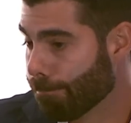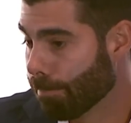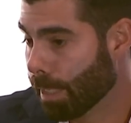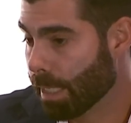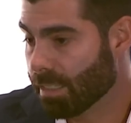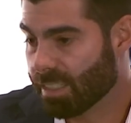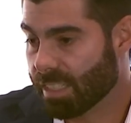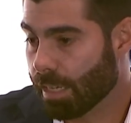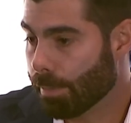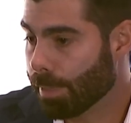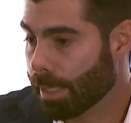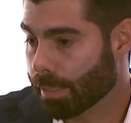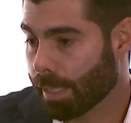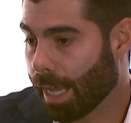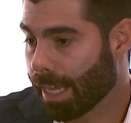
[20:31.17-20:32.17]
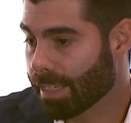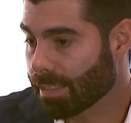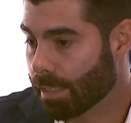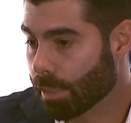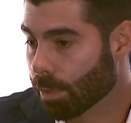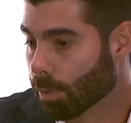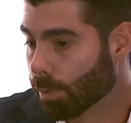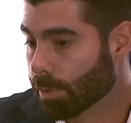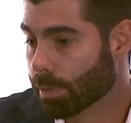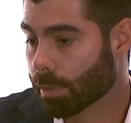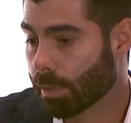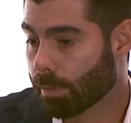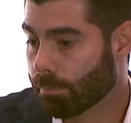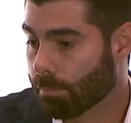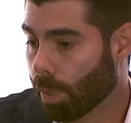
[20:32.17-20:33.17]
in CMBS high singles
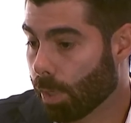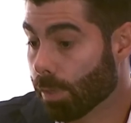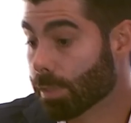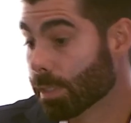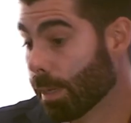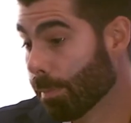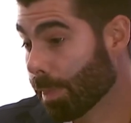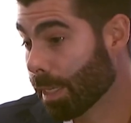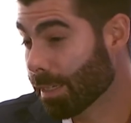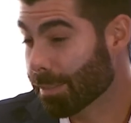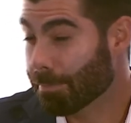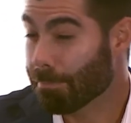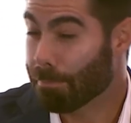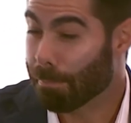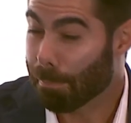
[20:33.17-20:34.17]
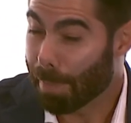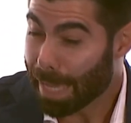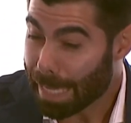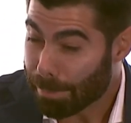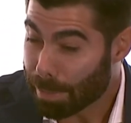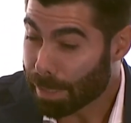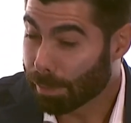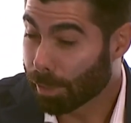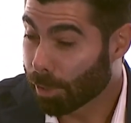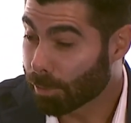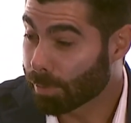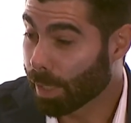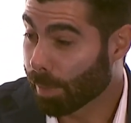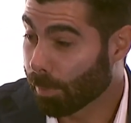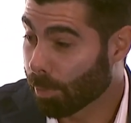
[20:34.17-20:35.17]
on some things, maybe low
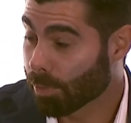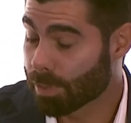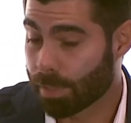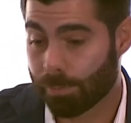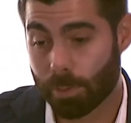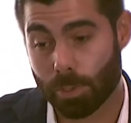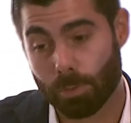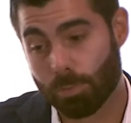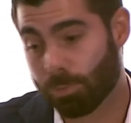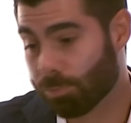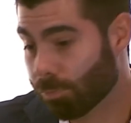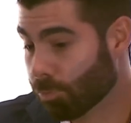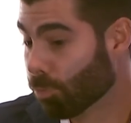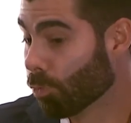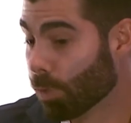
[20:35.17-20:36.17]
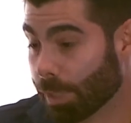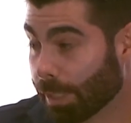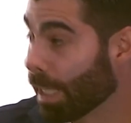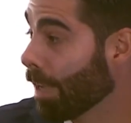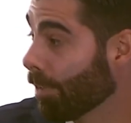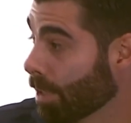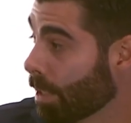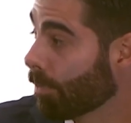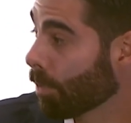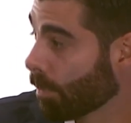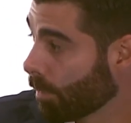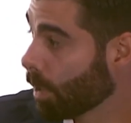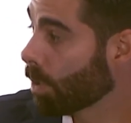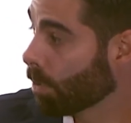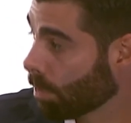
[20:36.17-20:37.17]
doubles if you really have a different
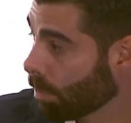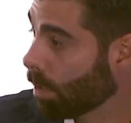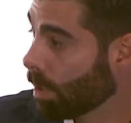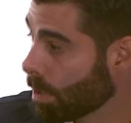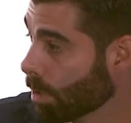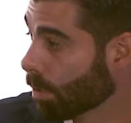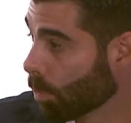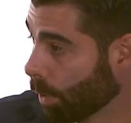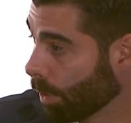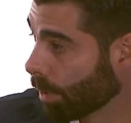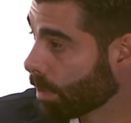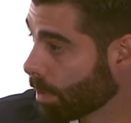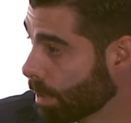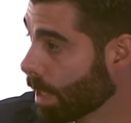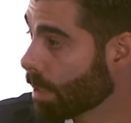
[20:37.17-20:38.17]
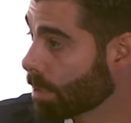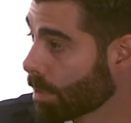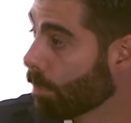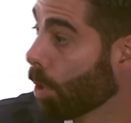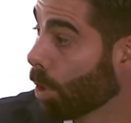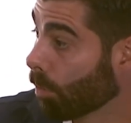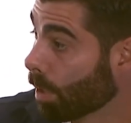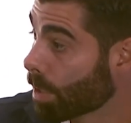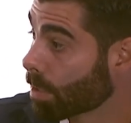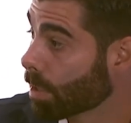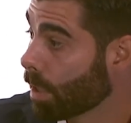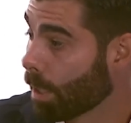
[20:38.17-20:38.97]
view and you're willing to take some all risk.